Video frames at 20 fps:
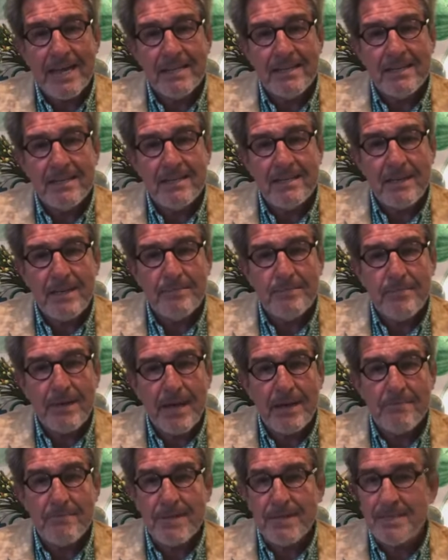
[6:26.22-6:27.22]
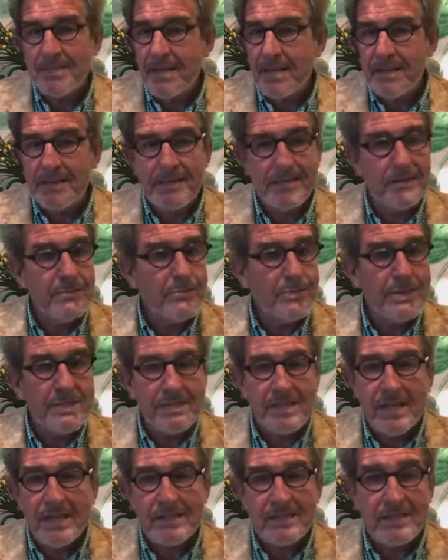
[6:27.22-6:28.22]
And I must say, the
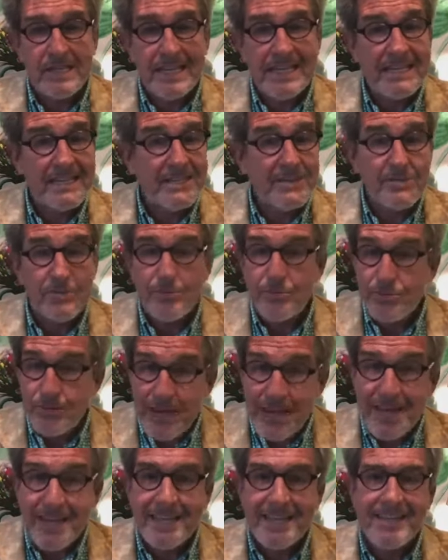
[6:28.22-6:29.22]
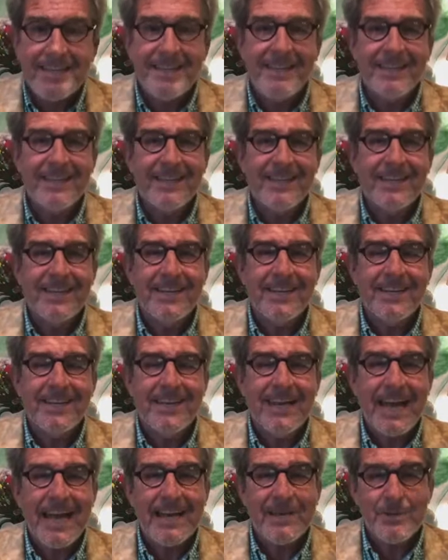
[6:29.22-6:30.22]
result is really
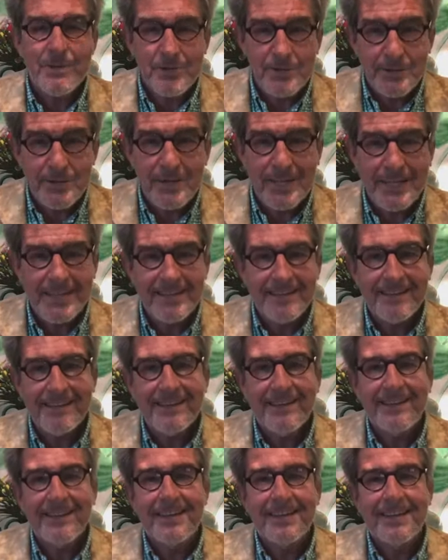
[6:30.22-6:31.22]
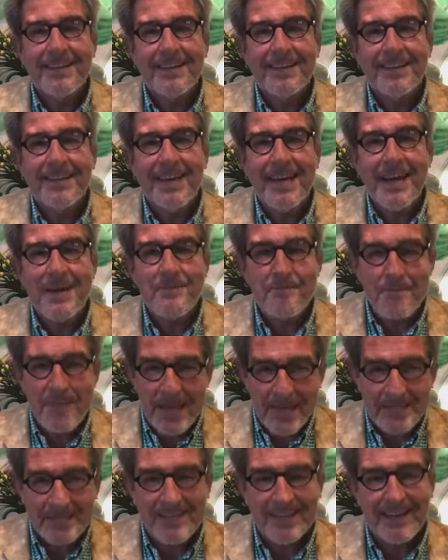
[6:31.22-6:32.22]
and truly
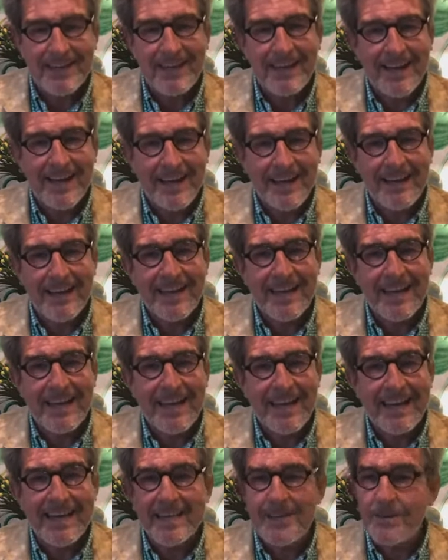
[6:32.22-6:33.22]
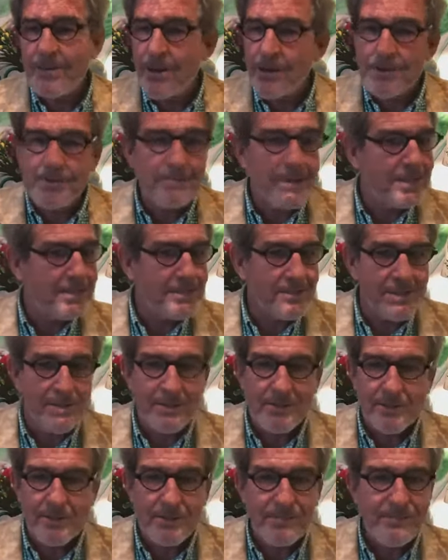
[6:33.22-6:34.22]
amazing. It knocked my
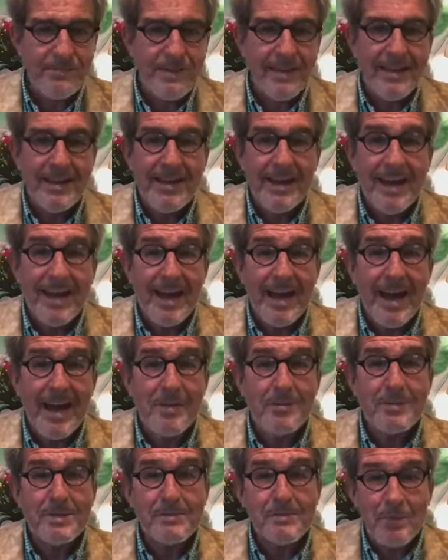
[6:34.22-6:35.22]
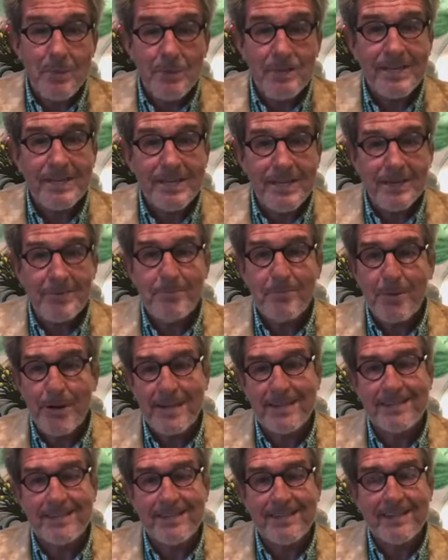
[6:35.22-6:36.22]
socks off. I was more than
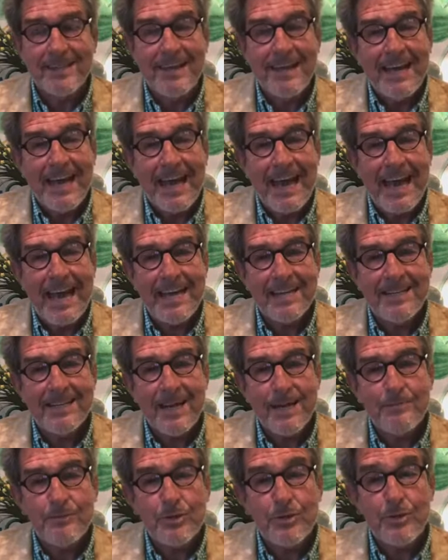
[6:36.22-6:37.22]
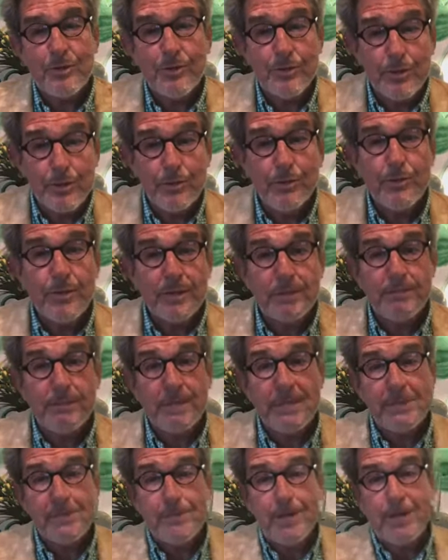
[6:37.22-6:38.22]
impressed, and I'm sure you will
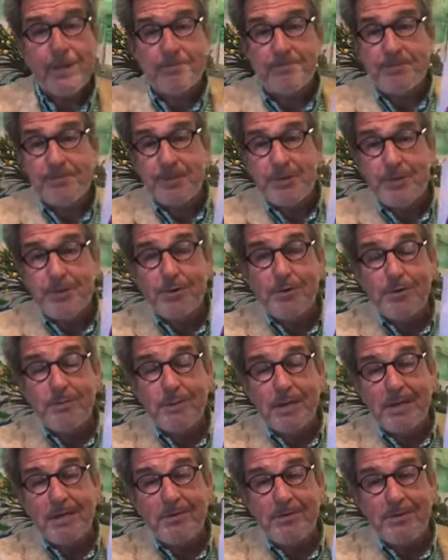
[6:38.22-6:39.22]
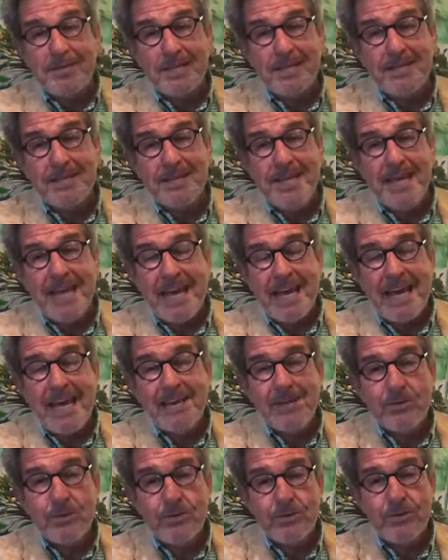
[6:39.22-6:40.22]
be as well, should you be interested
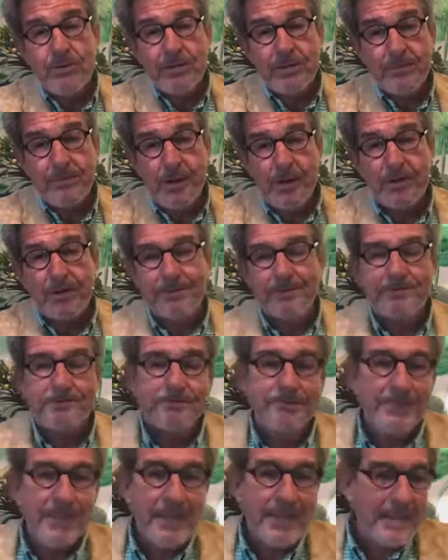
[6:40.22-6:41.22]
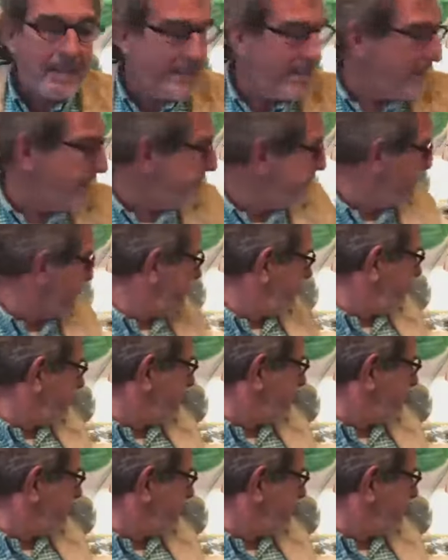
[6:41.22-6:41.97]
in ordering the book. Yeah.